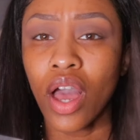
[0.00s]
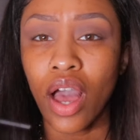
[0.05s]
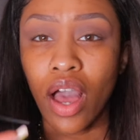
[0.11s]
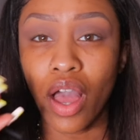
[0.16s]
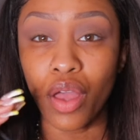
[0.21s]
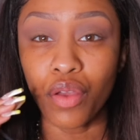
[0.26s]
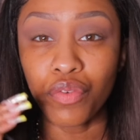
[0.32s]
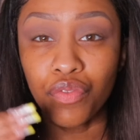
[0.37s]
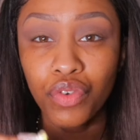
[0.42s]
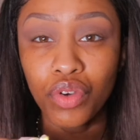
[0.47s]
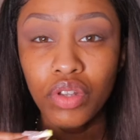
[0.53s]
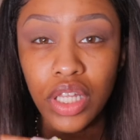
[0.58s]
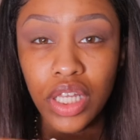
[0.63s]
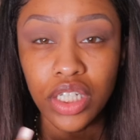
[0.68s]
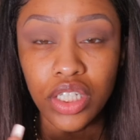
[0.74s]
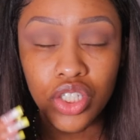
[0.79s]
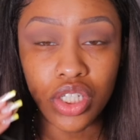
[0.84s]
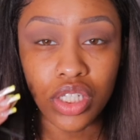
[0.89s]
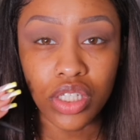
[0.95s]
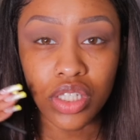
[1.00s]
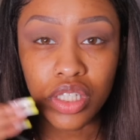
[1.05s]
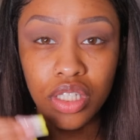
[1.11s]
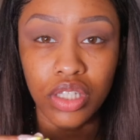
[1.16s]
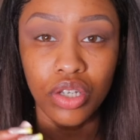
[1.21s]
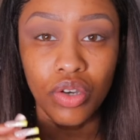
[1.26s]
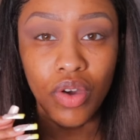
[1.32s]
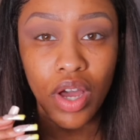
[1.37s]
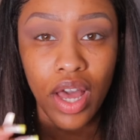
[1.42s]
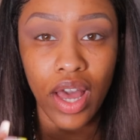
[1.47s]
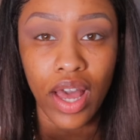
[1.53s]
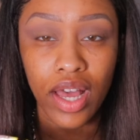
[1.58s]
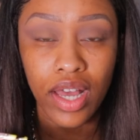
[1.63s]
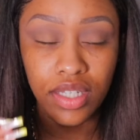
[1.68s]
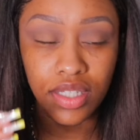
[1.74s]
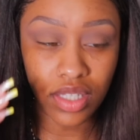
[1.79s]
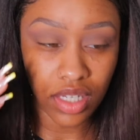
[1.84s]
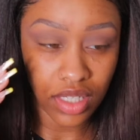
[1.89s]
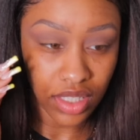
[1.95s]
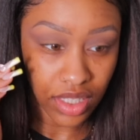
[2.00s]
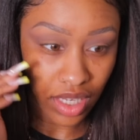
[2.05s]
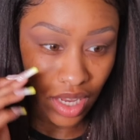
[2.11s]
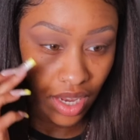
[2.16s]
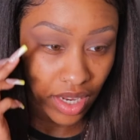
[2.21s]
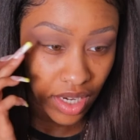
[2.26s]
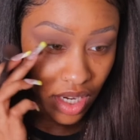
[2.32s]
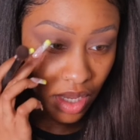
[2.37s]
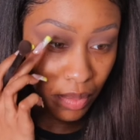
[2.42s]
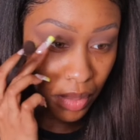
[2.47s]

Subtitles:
I feel like she still has a tiny